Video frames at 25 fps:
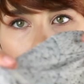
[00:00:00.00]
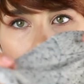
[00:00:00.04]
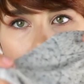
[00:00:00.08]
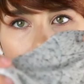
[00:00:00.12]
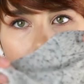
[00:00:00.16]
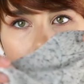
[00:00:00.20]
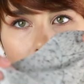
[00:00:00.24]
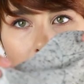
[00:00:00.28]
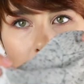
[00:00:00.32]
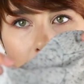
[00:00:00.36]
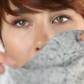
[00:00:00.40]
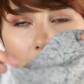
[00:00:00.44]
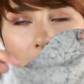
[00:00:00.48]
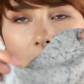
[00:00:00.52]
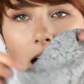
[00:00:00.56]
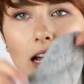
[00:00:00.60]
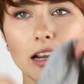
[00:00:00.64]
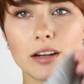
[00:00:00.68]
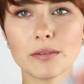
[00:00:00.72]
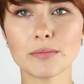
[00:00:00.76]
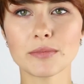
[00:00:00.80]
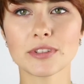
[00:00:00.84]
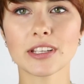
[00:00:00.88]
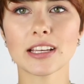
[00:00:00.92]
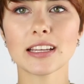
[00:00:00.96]

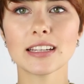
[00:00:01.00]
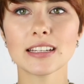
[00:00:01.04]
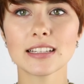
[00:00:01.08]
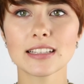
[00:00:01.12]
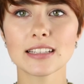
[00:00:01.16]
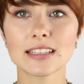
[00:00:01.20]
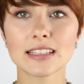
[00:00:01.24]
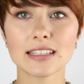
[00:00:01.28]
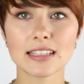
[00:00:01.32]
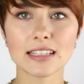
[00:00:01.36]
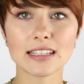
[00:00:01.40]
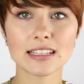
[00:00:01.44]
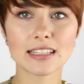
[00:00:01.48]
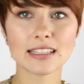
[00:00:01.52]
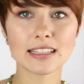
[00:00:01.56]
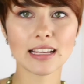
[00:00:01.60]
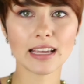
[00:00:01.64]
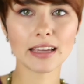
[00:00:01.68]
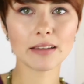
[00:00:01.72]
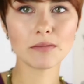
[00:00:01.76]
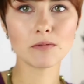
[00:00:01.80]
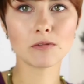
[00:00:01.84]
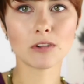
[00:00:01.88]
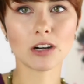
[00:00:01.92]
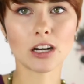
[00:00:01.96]
arms, and it's the
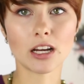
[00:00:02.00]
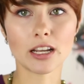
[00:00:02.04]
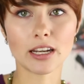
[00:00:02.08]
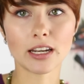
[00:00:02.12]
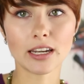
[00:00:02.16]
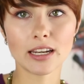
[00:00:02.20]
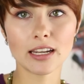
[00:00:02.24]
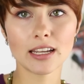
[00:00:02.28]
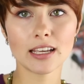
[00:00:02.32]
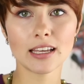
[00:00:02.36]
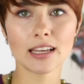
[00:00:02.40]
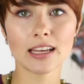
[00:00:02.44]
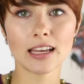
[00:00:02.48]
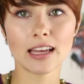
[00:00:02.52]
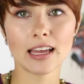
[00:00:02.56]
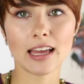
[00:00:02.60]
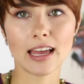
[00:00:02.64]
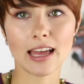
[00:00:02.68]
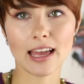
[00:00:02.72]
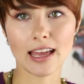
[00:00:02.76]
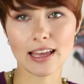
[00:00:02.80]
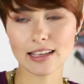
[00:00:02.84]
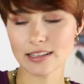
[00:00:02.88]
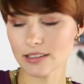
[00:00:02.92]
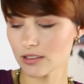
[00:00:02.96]
same one
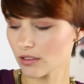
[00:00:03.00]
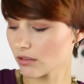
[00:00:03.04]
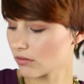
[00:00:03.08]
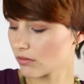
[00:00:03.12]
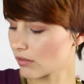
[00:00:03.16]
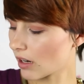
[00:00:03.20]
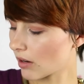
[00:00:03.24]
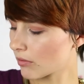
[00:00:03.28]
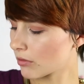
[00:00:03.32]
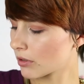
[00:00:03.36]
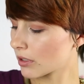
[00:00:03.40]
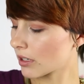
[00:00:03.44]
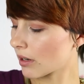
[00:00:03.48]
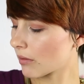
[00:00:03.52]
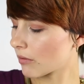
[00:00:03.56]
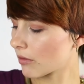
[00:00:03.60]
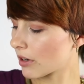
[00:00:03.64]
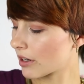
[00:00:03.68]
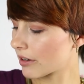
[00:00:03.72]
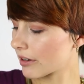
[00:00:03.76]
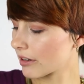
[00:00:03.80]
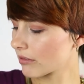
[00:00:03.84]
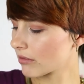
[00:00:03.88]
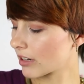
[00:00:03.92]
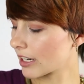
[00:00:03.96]
as the red one I'm
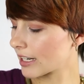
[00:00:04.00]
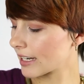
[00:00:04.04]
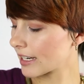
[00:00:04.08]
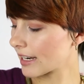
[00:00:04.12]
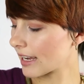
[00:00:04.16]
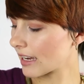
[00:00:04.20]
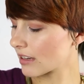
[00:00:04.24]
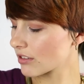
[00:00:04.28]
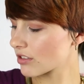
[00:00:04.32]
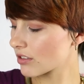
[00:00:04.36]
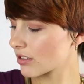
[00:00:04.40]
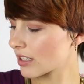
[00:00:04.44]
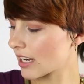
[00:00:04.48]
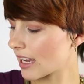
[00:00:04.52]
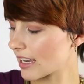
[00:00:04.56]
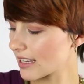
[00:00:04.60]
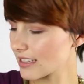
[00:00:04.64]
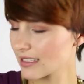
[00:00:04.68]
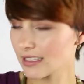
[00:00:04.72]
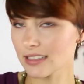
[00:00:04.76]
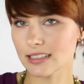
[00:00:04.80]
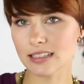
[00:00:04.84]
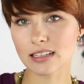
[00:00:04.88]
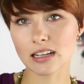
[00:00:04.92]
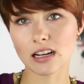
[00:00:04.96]
wearing right now. So it
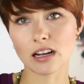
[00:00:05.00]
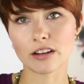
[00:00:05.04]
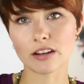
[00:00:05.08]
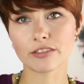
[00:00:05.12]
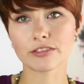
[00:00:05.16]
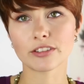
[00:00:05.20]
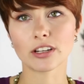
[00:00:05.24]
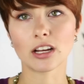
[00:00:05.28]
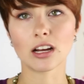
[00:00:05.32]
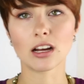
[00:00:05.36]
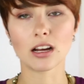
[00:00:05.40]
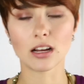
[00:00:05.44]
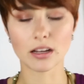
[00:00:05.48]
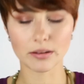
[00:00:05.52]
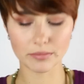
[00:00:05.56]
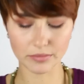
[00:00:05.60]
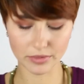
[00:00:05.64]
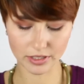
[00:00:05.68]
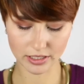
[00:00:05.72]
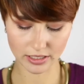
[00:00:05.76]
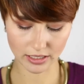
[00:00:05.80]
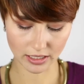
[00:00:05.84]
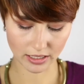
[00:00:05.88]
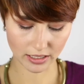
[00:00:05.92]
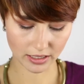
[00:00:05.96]
has these cuffed
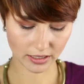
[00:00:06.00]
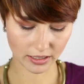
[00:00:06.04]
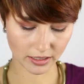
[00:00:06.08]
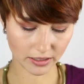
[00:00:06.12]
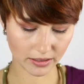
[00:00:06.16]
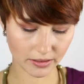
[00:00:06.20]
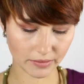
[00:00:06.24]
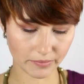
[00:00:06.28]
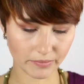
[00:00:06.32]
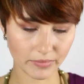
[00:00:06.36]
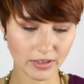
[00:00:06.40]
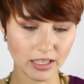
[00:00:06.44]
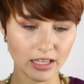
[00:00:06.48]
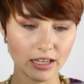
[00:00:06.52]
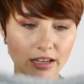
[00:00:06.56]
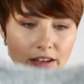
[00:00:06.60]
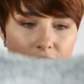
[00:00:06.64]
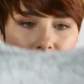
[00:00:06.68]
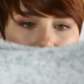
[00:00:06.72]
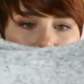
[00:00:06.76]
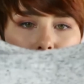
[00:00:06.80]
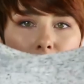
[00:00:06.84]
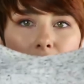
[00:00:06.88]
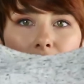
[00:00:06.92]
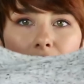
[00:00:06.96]
arms,
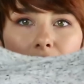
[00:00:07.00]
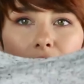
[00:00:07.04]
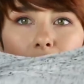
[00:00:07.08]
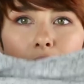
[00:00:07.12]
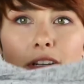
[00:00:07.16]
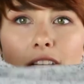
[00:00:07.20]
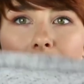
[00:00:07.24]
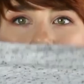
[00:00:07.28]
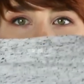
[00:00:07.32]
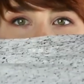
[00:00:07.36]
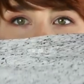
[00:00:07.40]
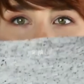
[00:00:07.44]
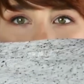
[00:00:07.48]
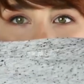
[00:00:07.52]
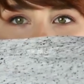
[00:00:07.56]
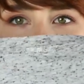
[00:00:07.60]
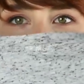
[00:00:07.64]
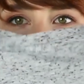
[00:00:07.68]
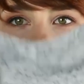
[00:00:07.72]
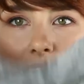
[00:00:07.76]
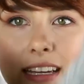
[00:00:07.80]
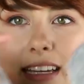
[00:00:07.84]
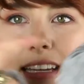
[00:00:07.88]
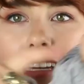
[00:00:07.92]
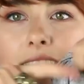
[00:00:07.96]
really, really
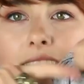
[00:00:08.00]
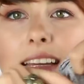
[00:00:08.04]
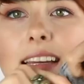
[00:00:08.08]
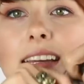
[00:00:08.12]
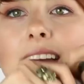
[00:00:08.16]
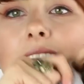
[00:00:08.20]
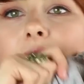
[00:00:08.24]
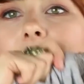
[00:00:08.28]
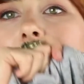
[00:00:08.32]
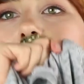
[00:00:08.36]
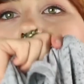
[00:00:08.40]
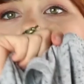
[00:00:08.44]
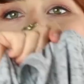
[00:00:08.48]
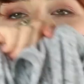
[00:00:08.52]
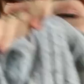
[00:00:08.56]
basic, and then